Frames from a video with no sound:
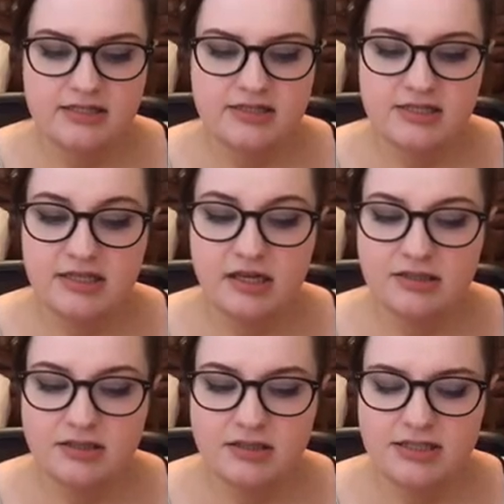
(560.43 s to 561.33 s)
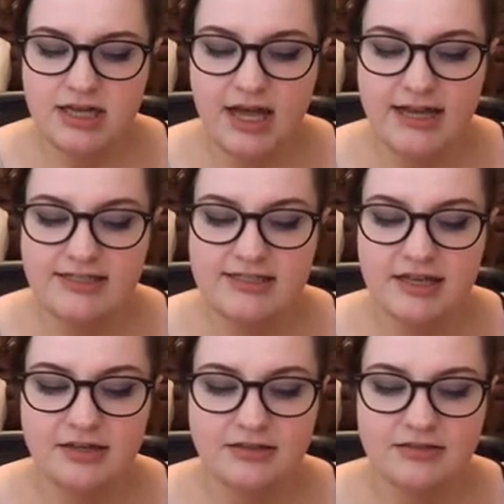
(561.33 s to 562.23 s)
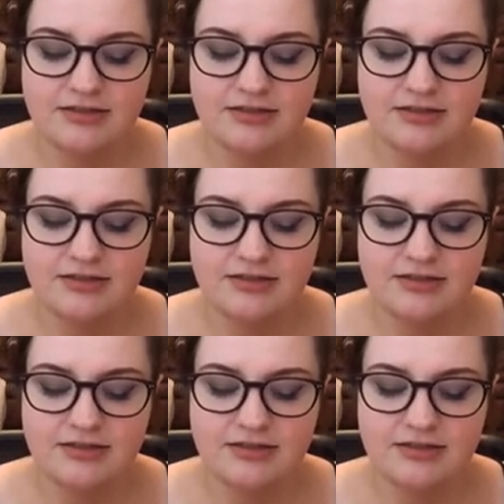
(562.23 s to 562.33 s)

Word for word: Ciate Ciate